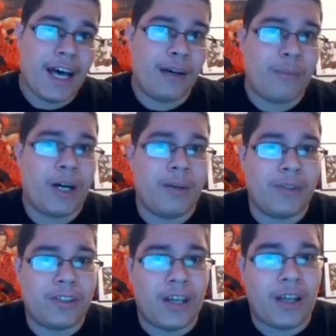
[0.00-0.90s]
I'll
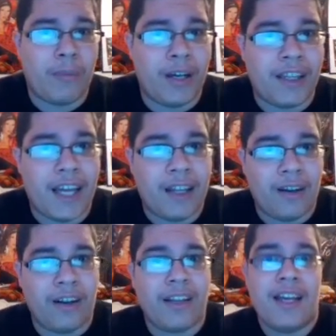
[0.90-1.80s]
probably talk about that
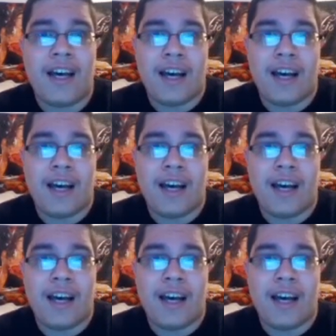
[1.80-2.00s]
on